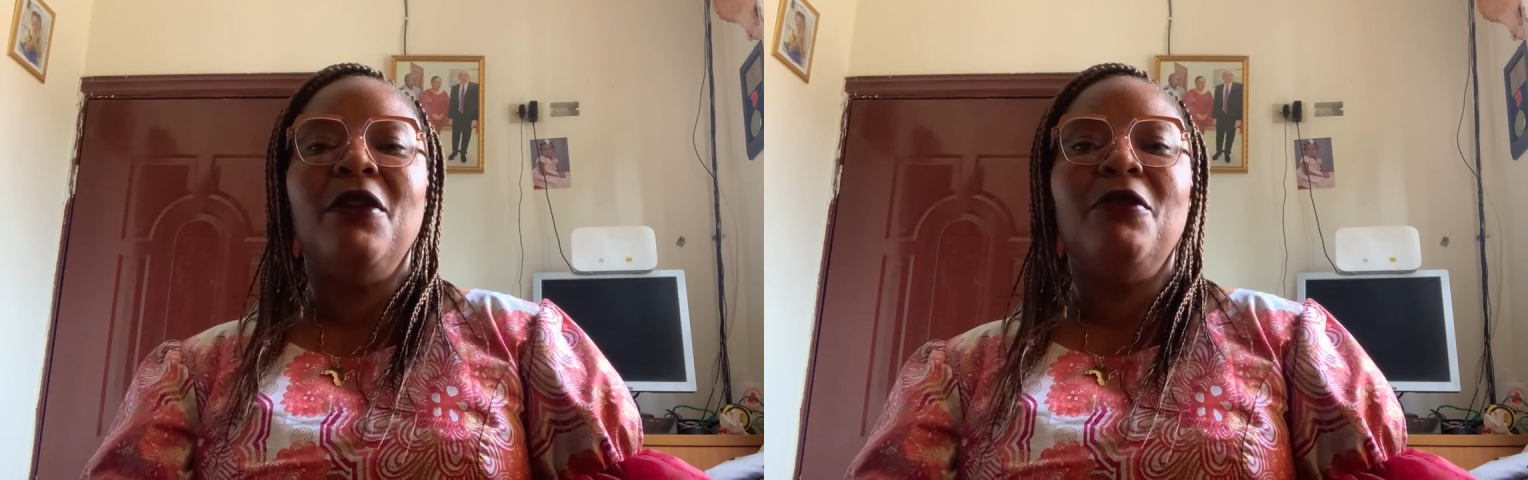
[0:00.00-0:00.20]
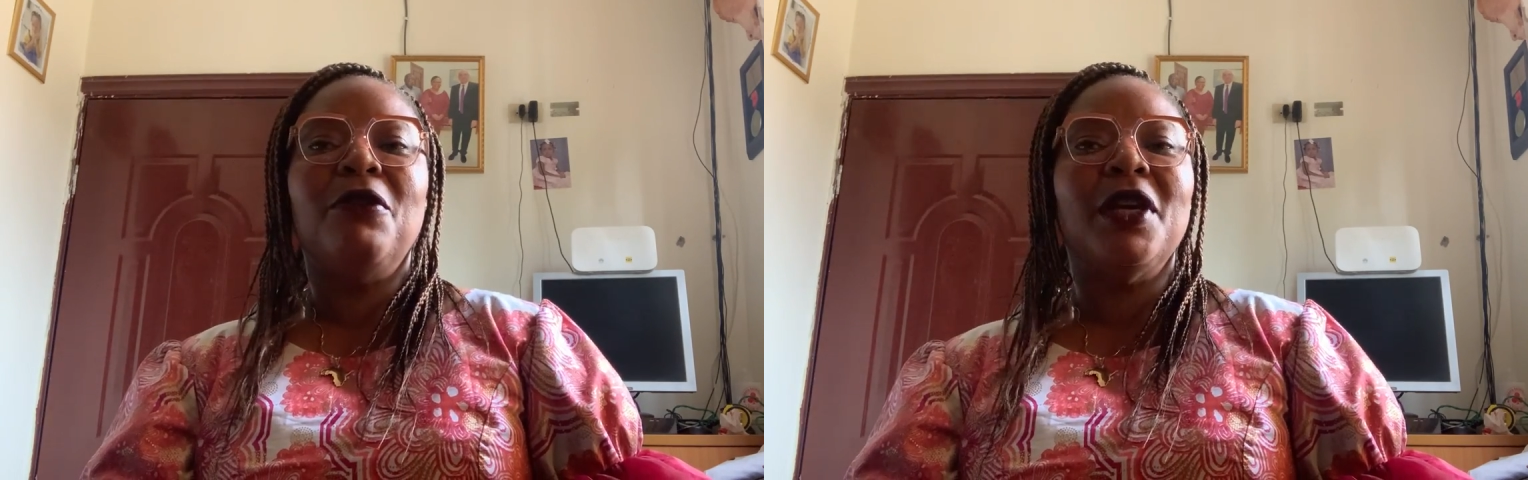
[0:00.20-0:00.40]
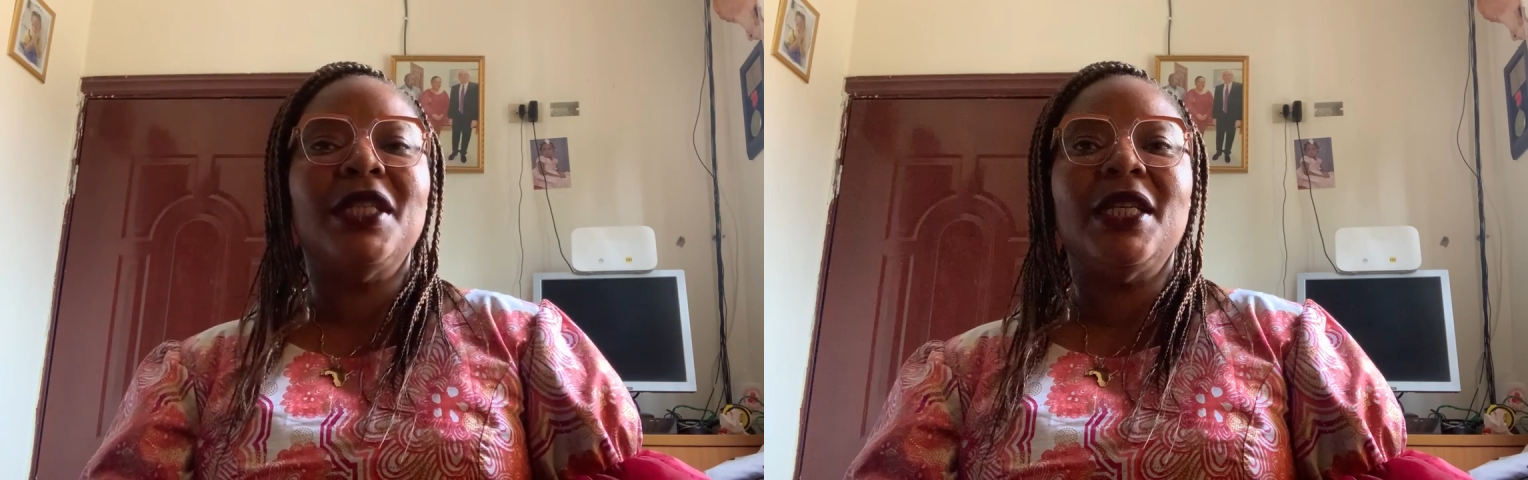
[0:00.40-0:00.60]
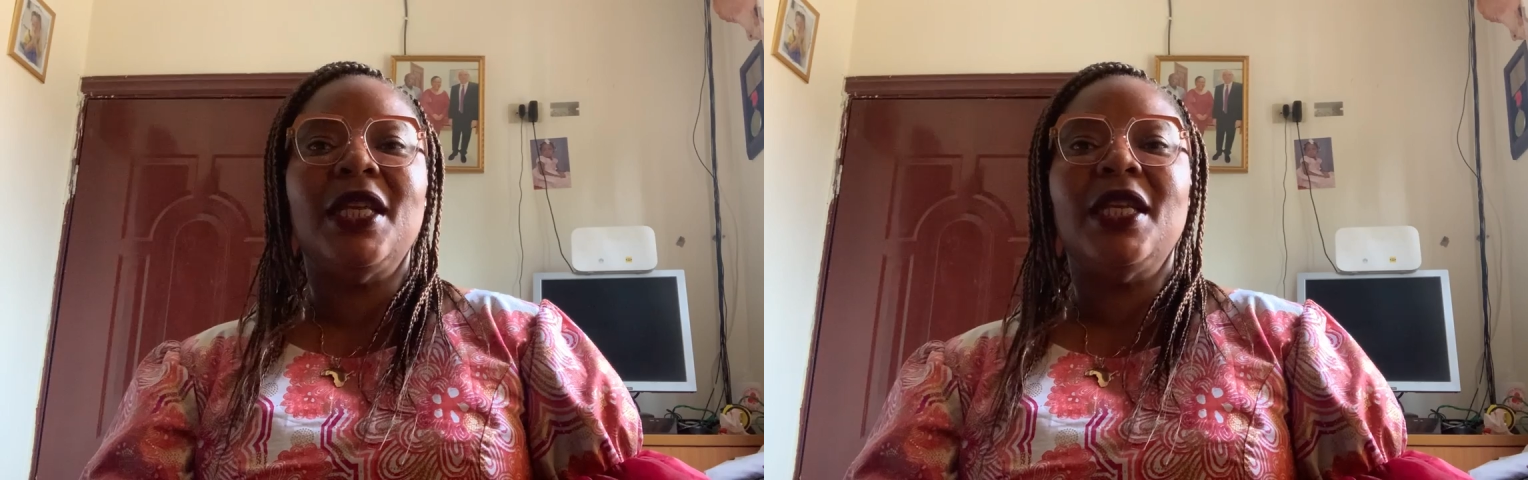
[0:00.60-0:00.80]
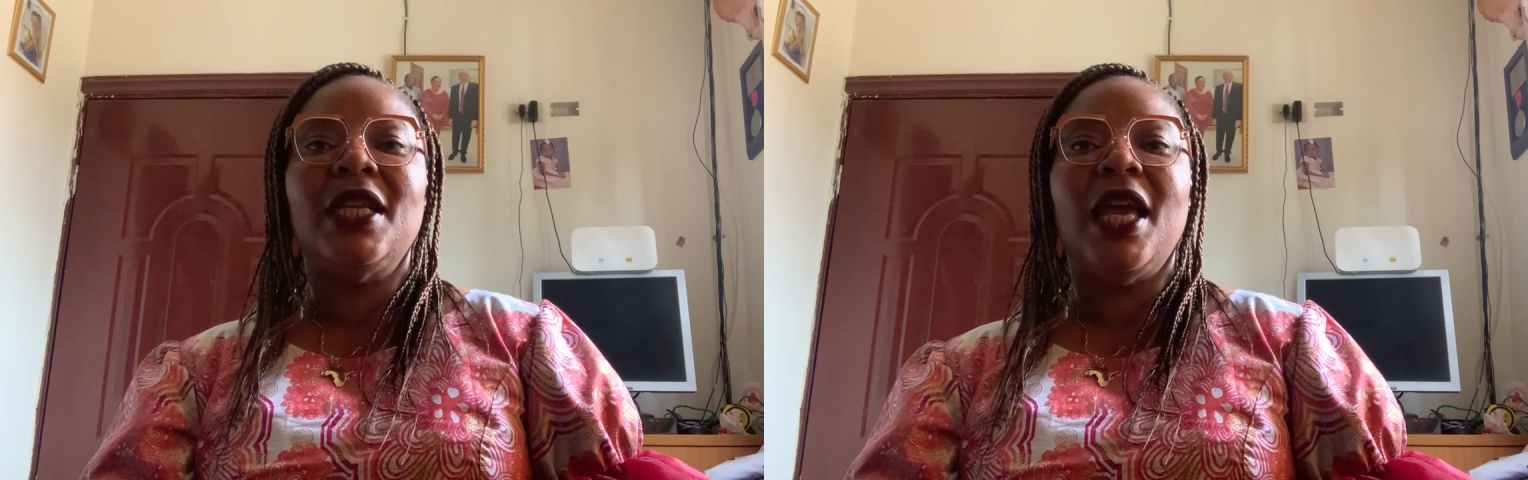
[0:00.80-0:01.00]
for
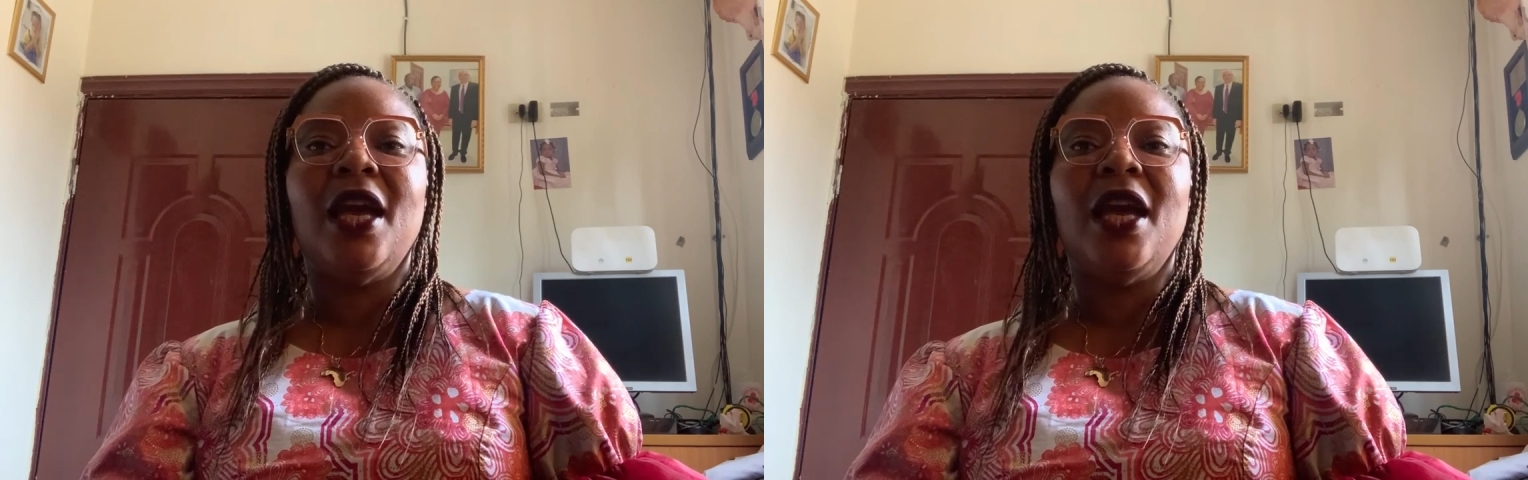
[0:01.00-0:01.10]
attaining the